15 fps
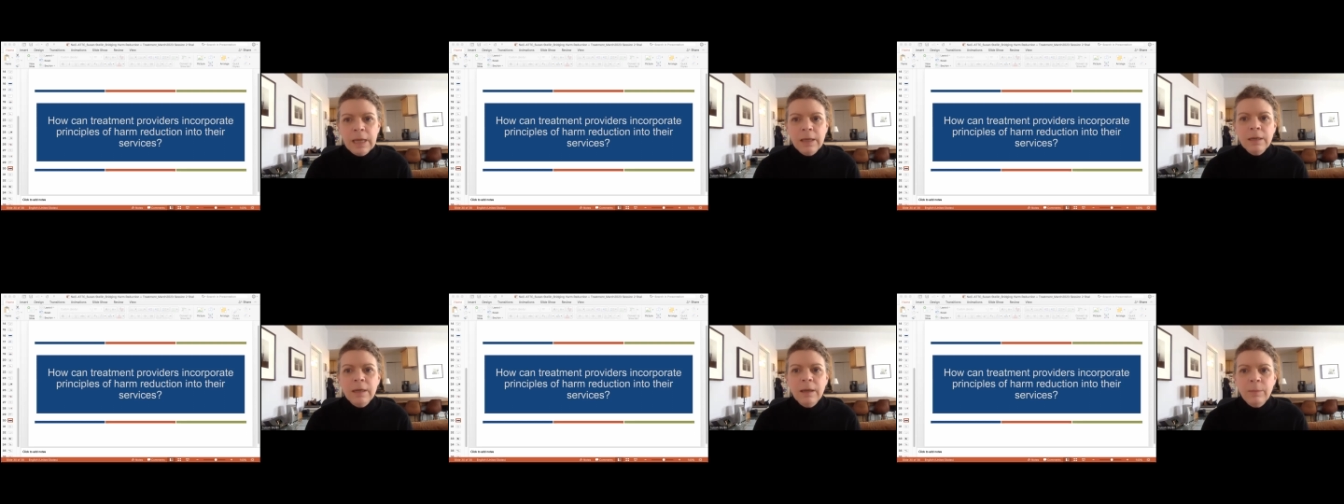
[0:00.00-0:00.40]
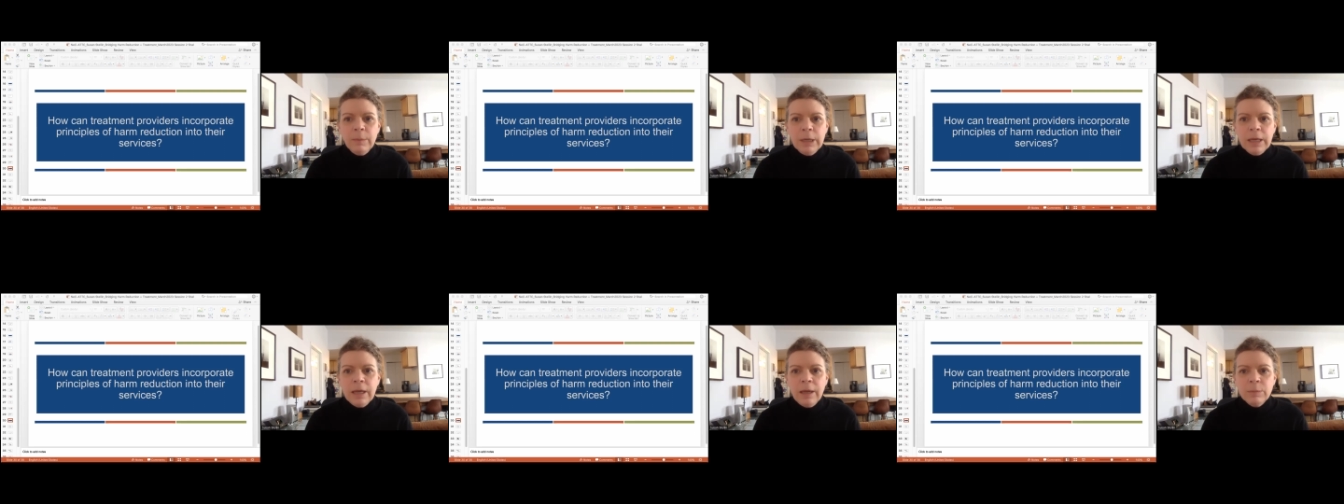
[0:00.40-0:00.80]
Not
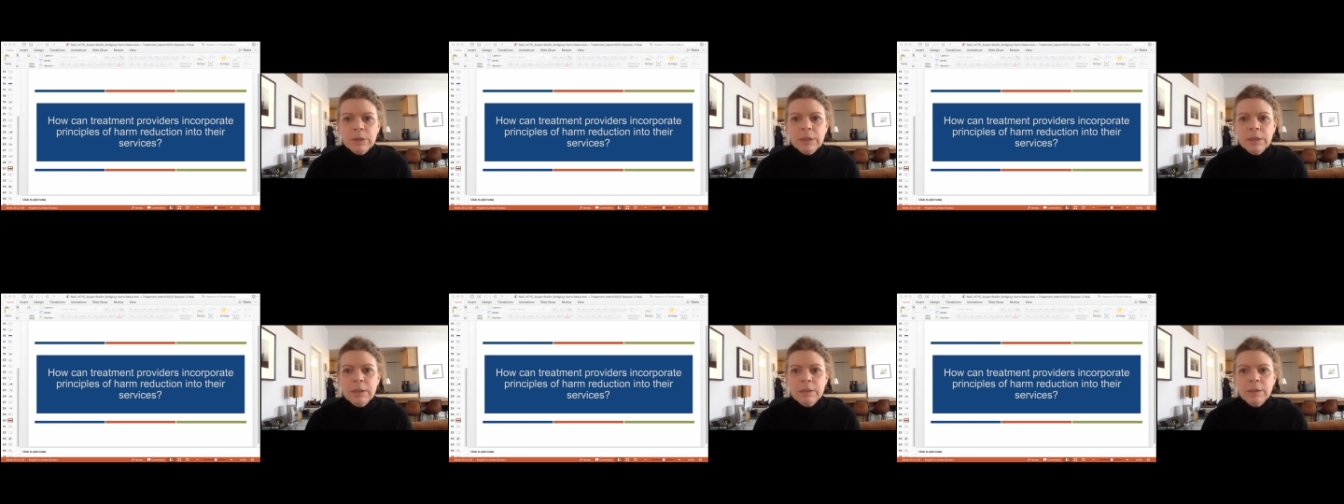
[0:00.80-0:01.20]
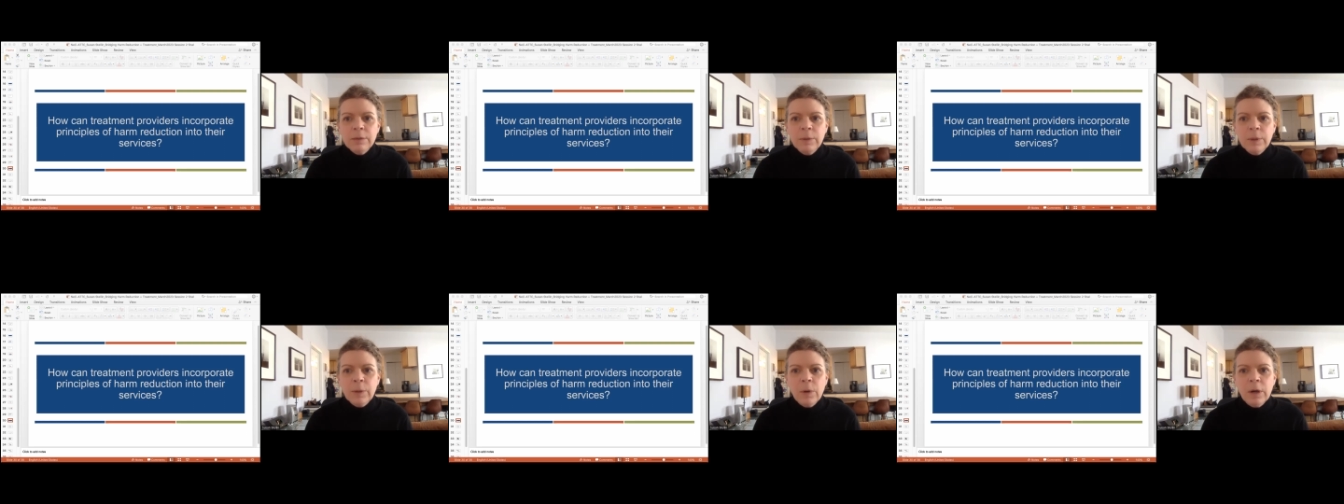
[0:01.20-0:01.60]
make abstinence a
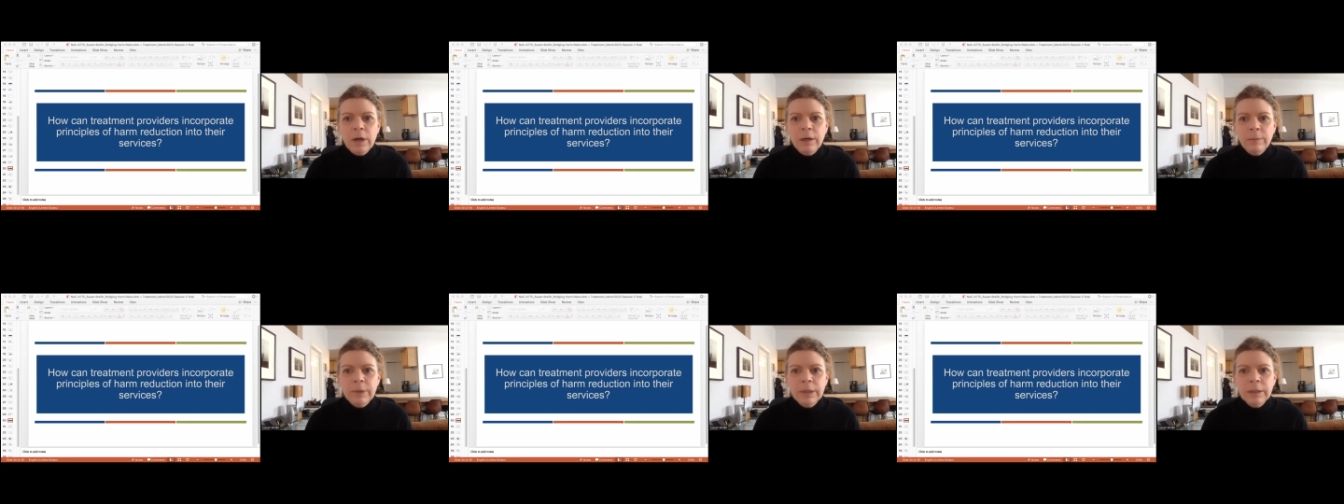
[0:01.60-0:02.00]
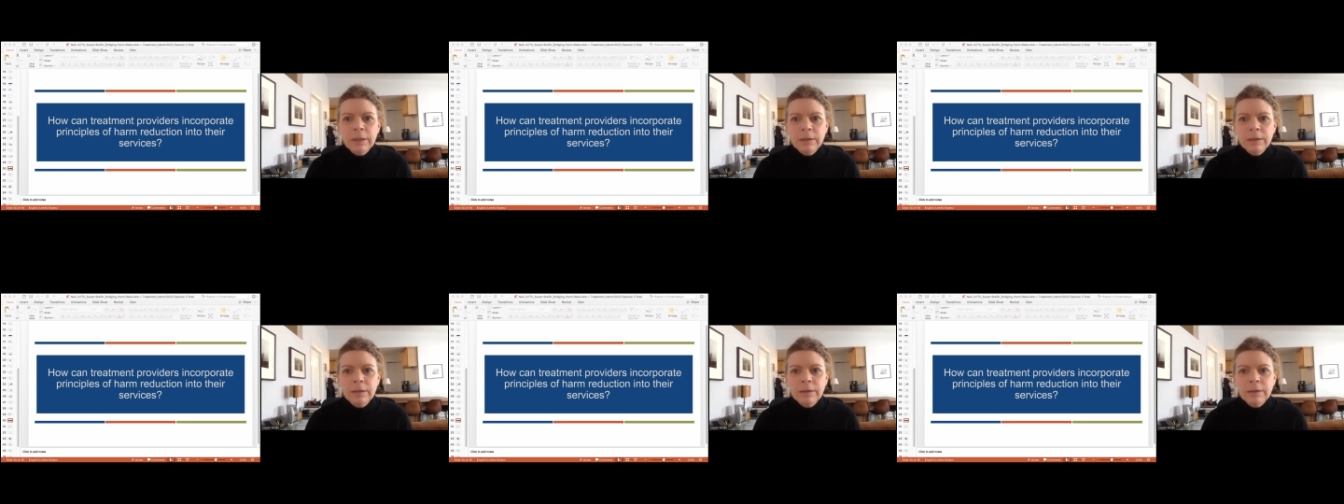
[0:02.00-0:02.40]
requirement.